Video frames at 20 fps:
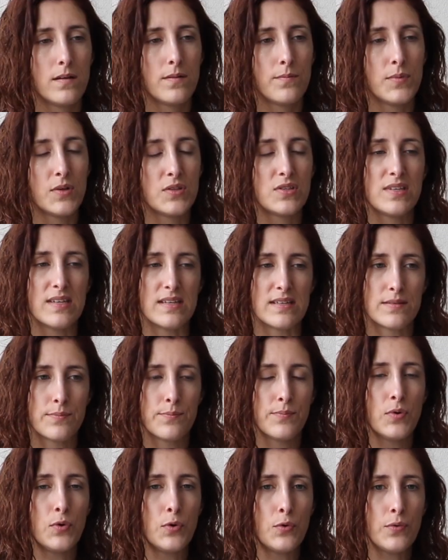But yes,
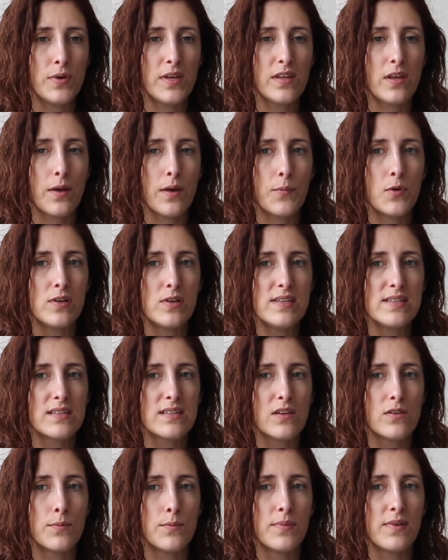Marie normally is
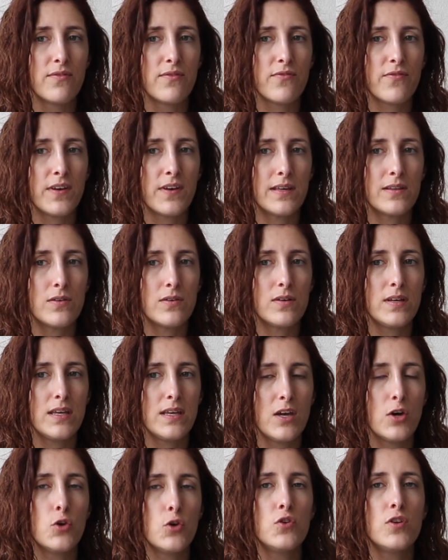gonna be
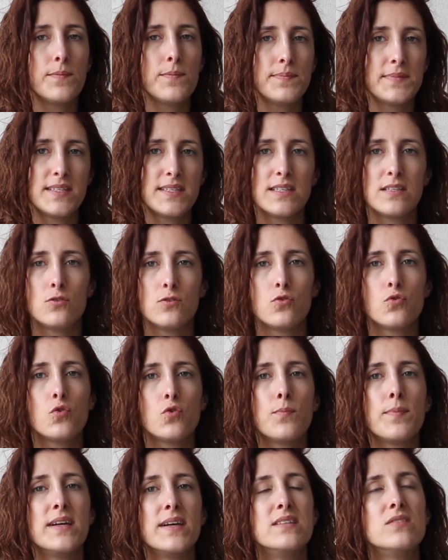finally adopted, you
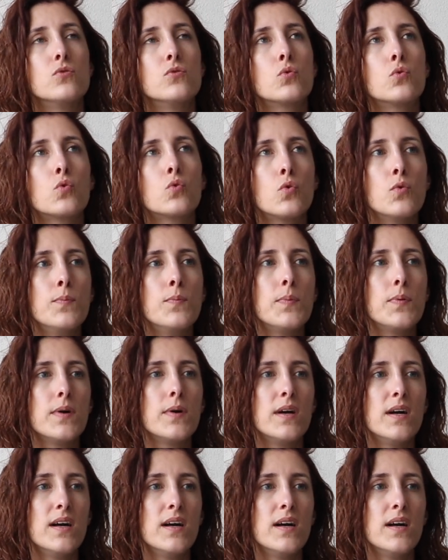know, by the group.